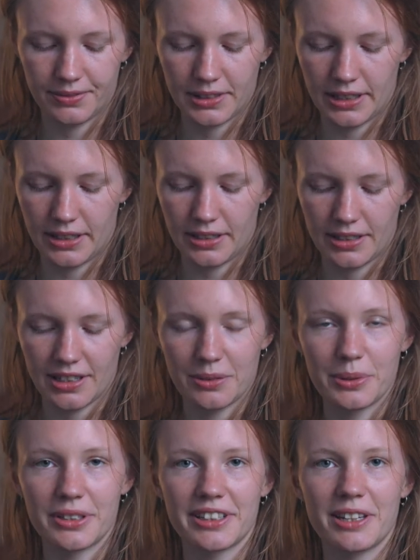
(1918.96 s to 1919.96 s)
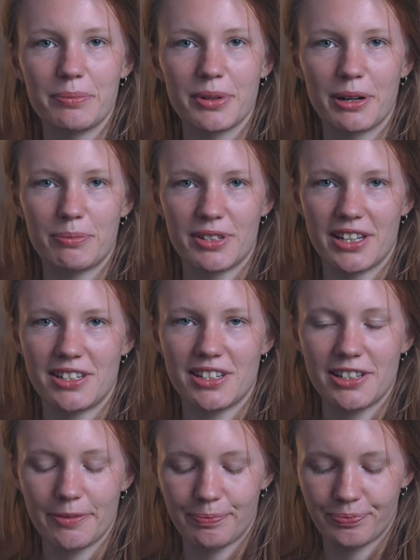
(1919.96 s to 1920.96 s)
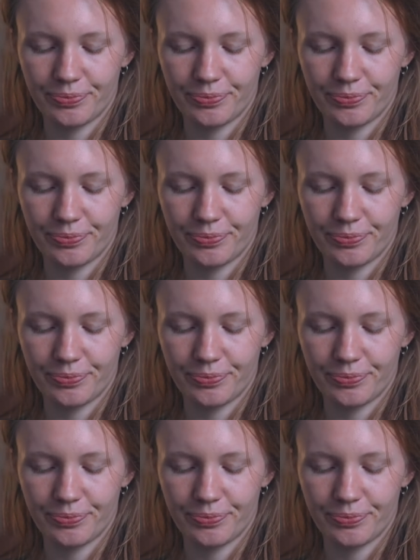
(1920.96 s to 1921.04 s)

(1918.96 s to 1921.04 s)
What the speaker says: And I will keep you updated